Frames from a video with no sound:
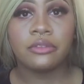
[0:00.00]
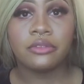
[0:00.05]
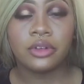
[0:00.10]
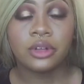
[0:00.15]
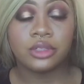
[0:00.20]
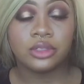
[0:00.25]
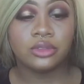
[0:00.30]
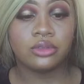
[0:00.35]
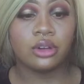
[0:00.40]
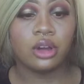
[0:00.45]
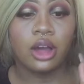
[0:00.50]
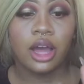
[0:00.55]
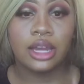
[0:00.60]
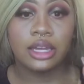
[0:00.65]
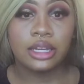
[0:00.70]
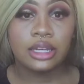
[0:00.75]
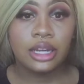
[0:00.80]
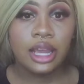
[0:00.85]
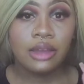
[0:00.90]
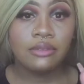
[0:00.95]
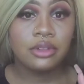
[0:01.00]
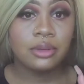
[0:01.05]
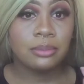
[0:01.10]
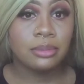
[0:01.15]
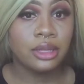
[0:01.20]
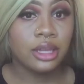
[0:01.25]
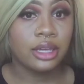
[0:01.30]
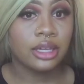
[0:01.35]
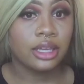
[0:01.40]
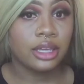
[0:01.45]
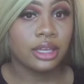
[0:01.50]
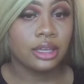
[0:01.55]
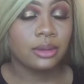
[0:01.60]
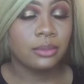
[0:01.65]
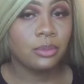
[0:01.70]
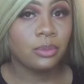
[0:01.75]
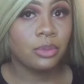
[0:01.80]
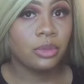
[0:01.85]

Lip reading: first of all, I didn't have to pluck it.